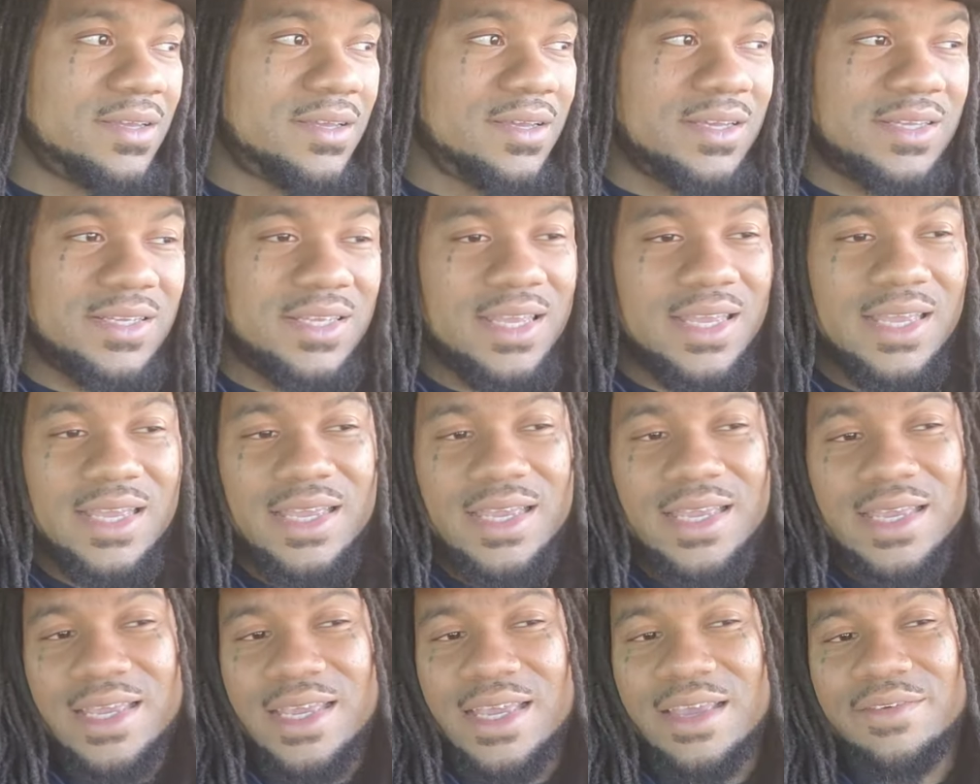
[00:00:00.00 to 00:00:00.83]
cause he
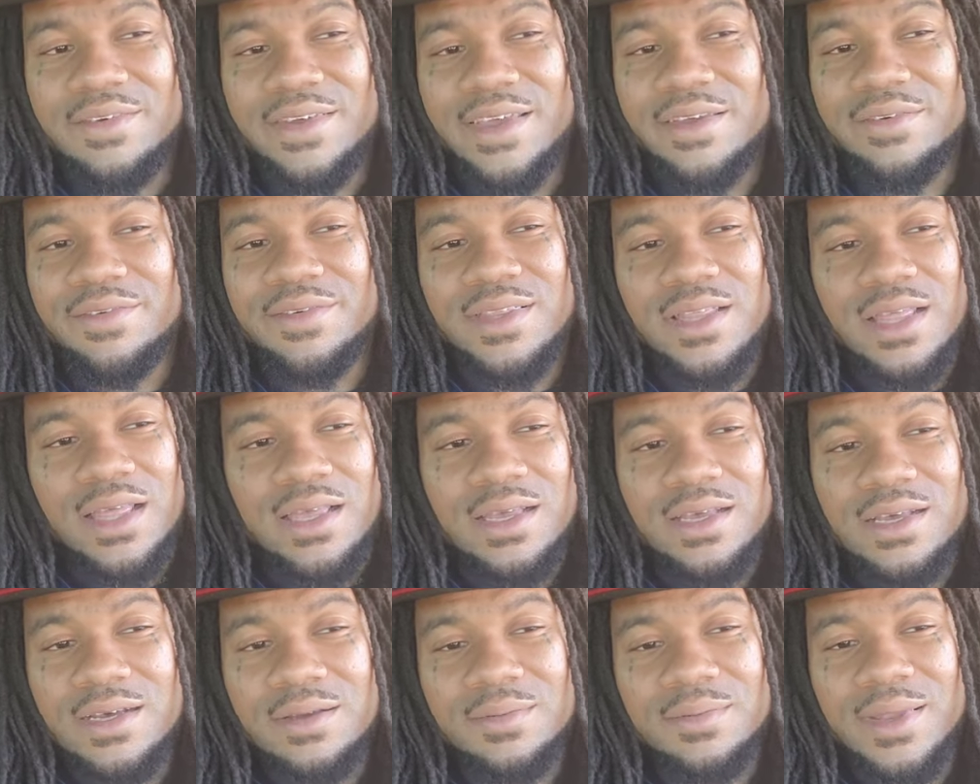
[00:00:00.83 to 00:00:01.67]
ain't giving
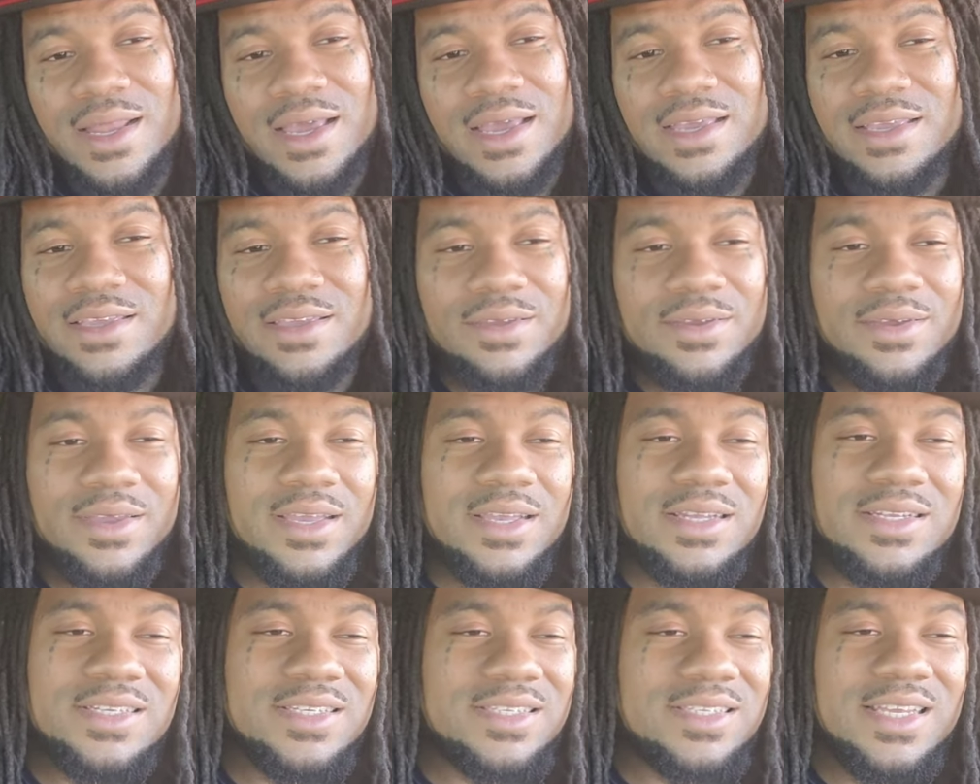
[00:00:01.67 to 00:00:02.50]
everything up. Like, you
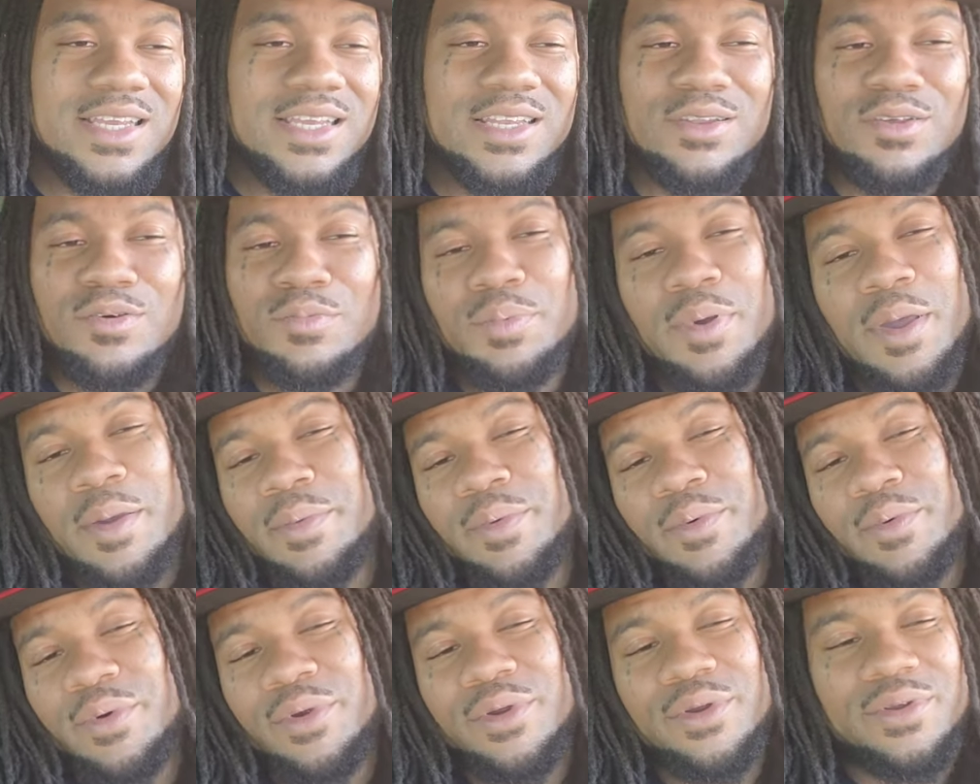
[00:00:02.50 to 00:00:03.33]
ain't just getting no
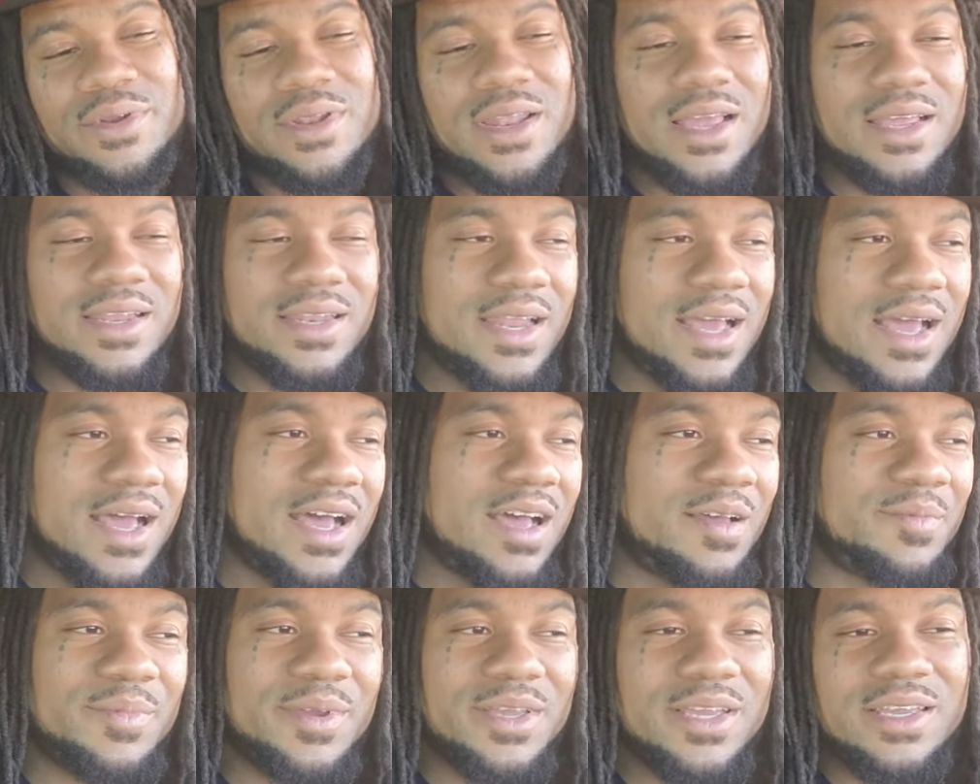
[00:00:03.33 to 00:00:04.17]
paperwork. Like,
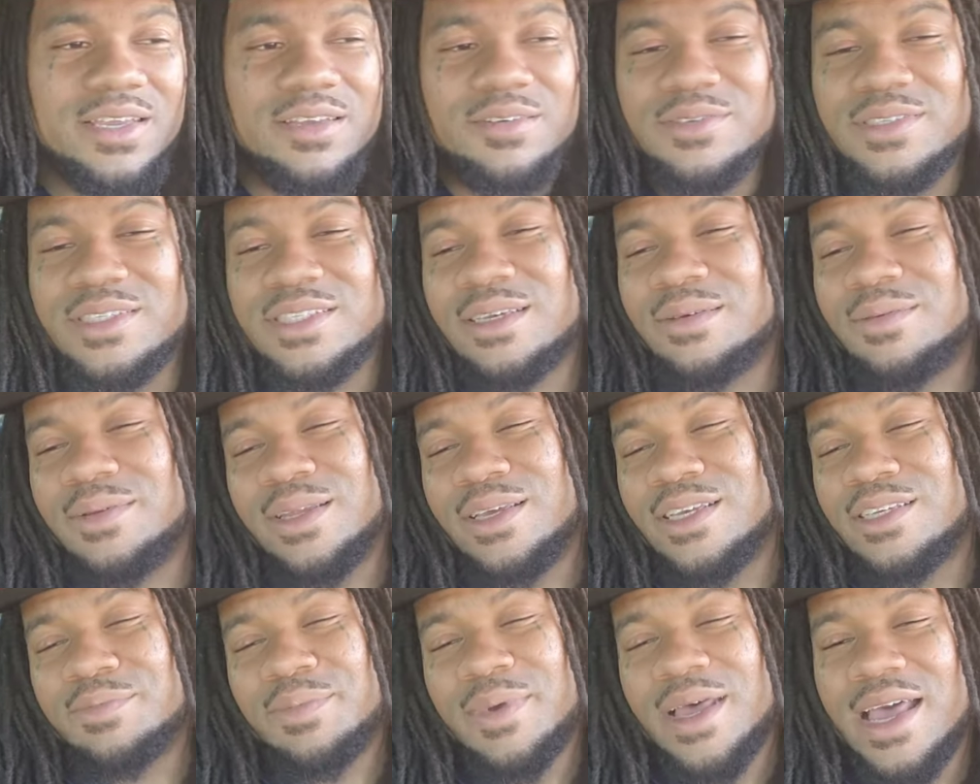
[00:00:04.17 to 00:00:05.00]
nah, man. It was something
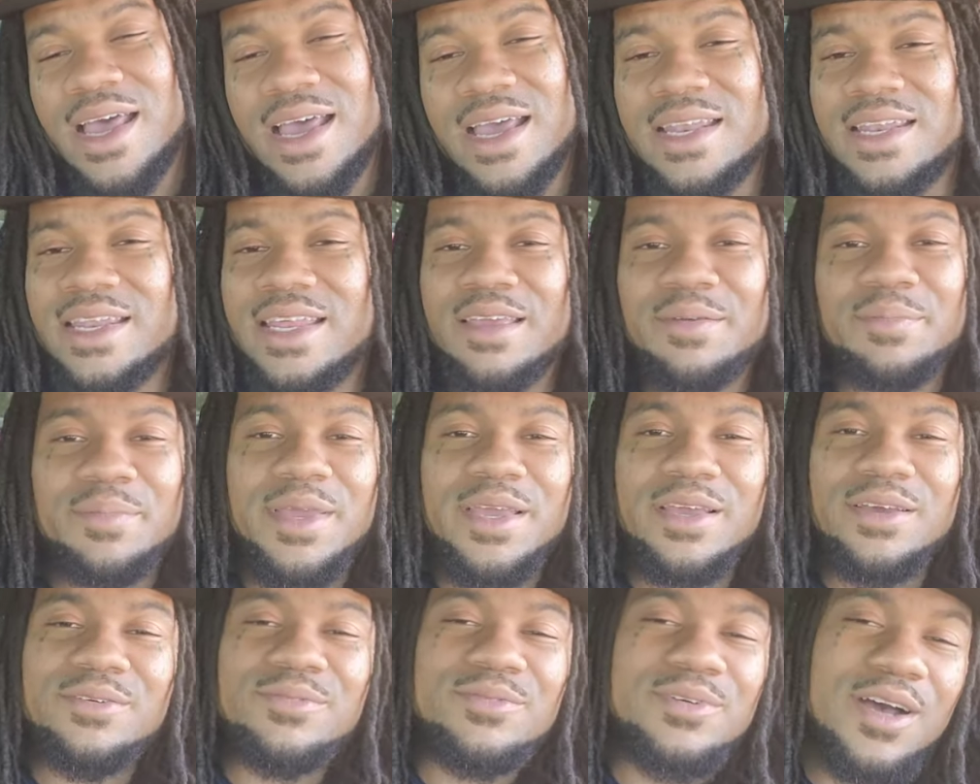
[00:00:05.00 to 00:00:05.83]
else behind that,
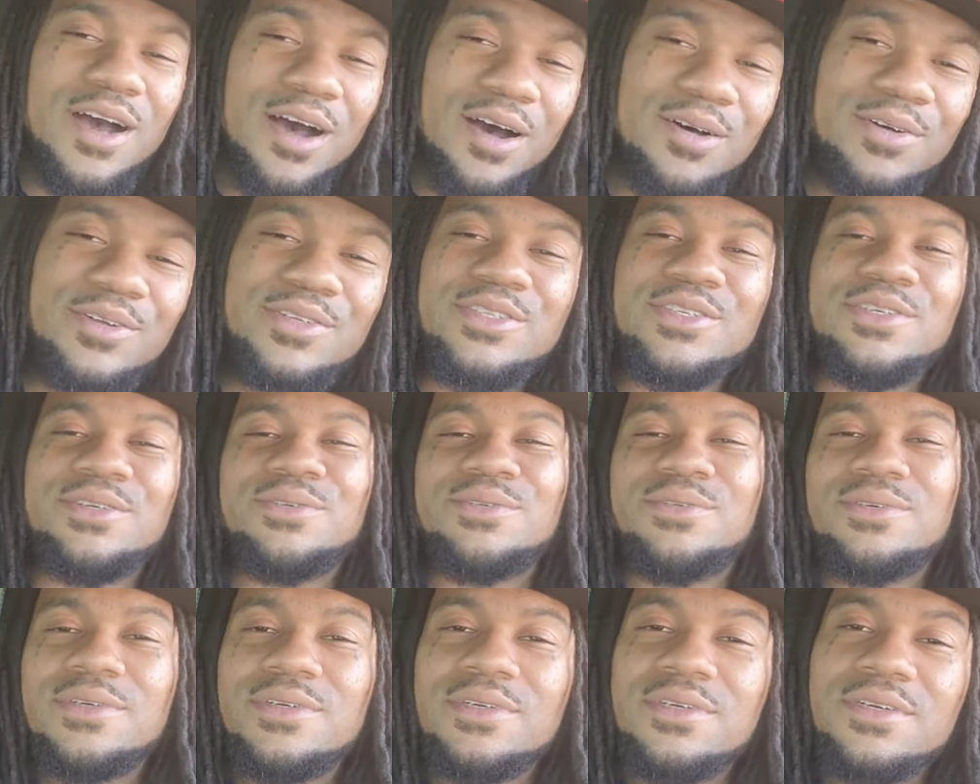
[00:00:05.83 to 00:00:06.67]
man. Who called you?
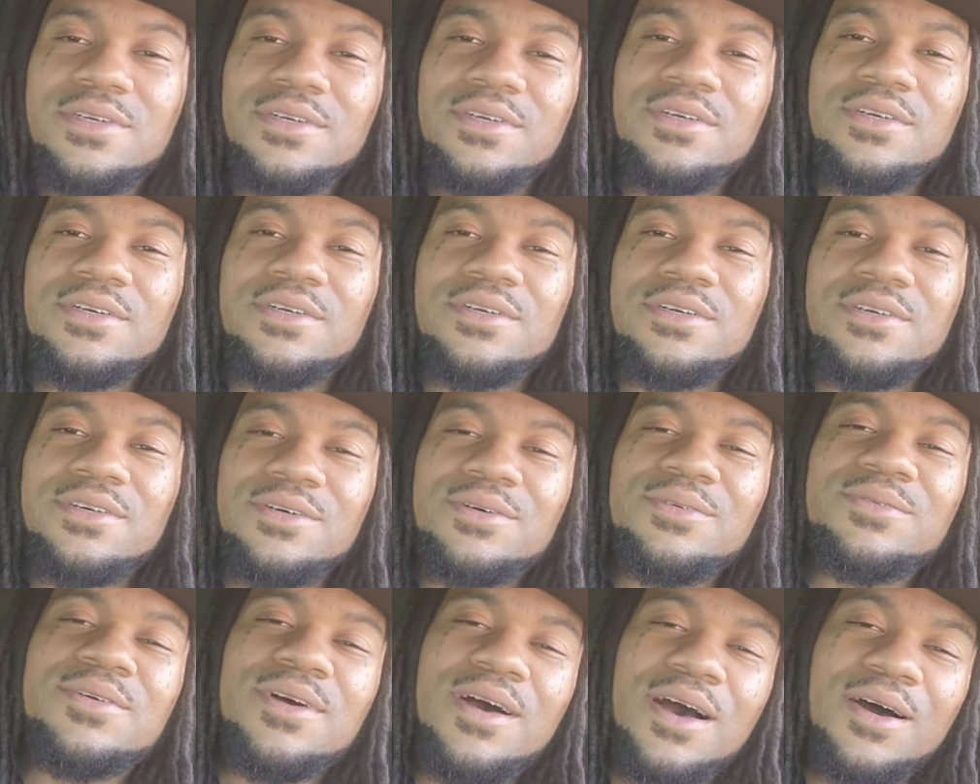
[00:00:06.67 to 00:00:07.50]

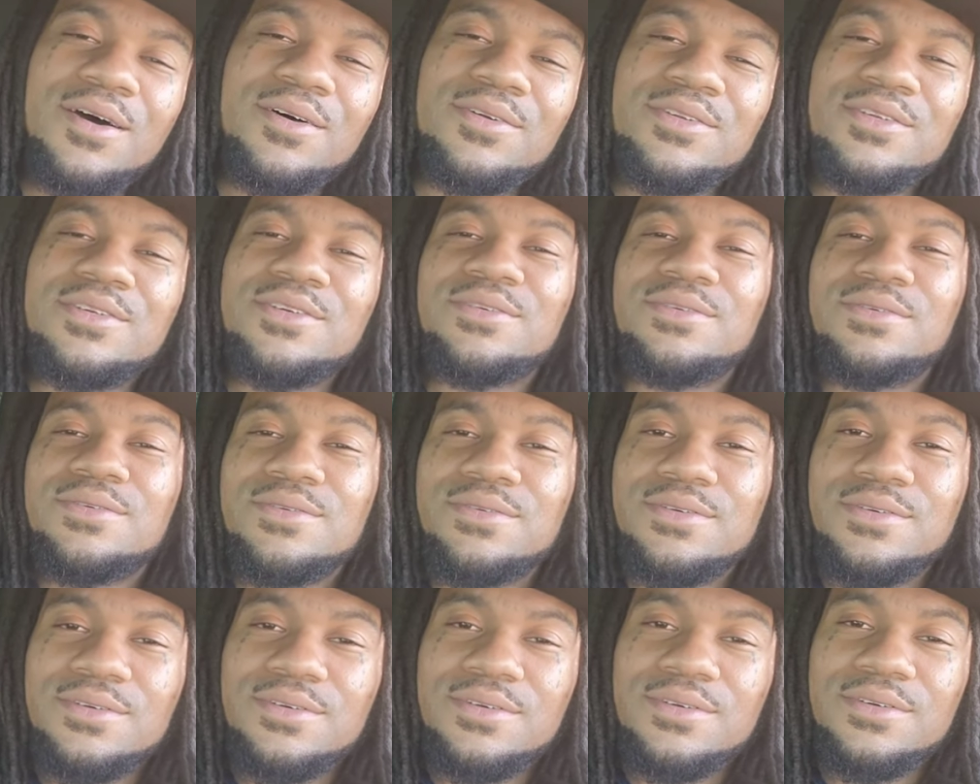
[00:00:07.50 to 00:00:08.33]
Who called you?
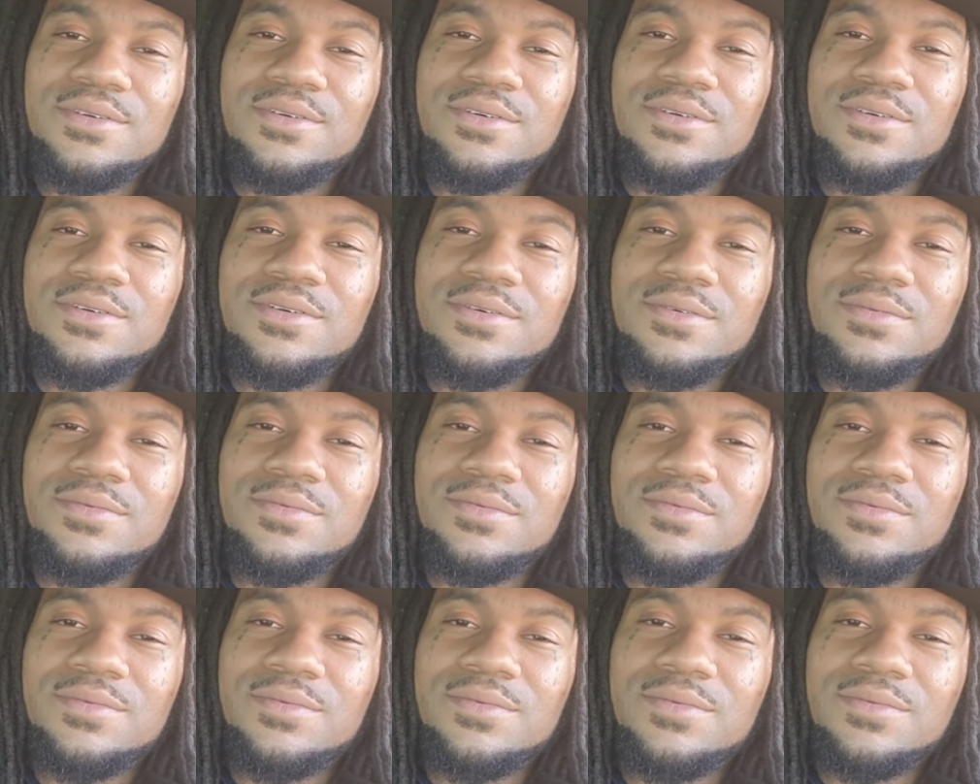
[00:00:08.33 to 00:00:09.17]

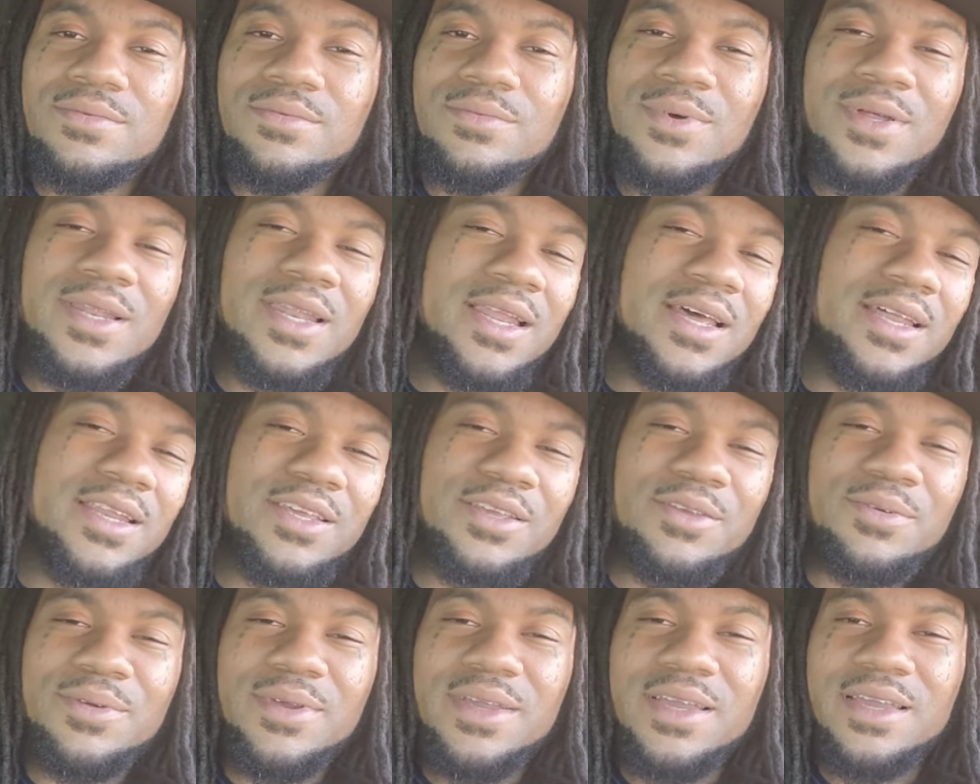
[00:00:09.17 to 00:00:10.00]
What letter
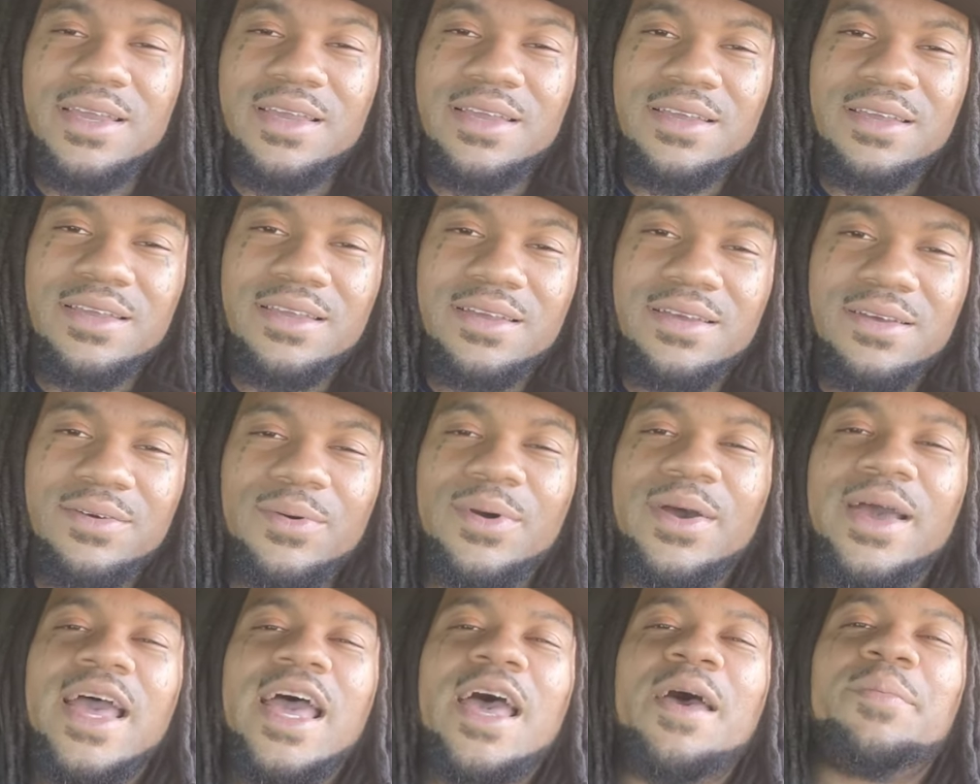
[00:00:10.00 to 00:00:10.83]
you get?
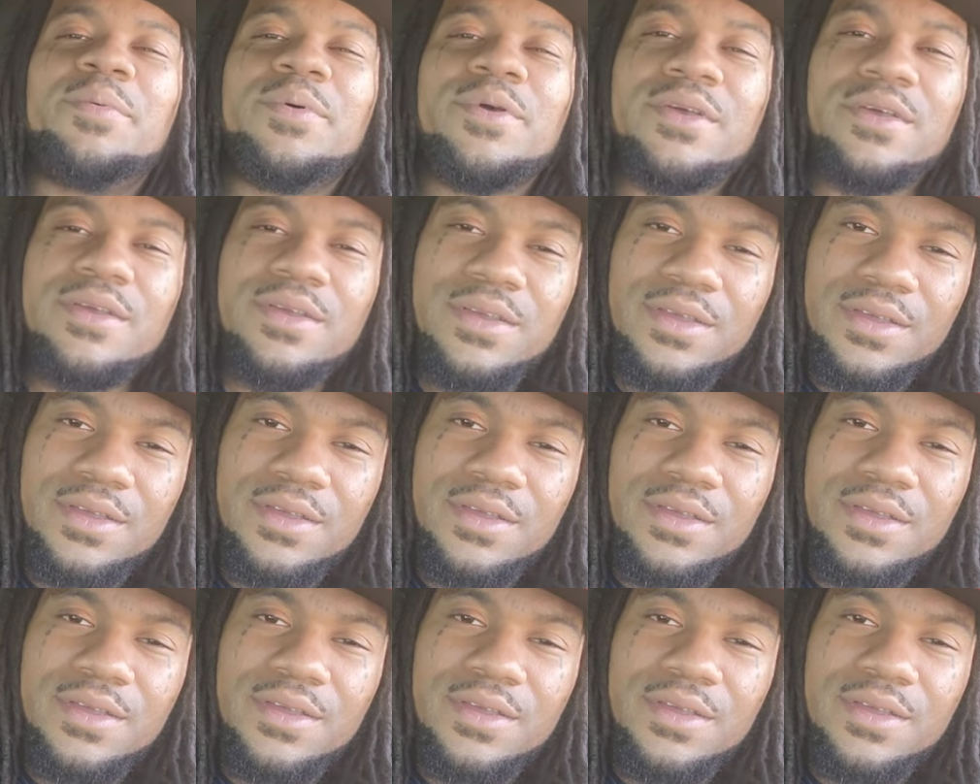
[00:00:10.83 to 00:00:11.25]
What happened?